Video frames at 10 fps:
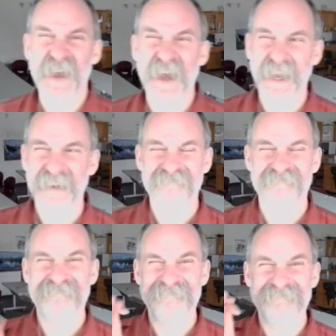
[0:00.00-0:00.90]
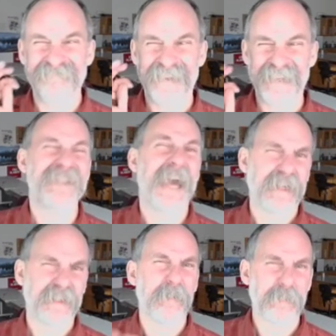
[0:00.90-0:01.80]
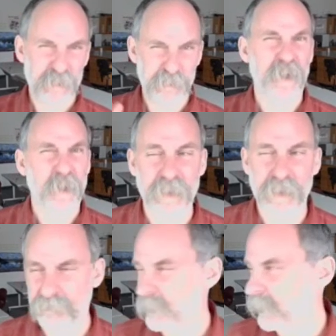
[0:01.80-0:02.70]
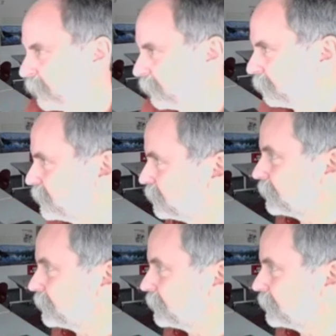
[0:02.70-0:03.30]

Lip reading: there. These are not exact numbers, but they're good enough for our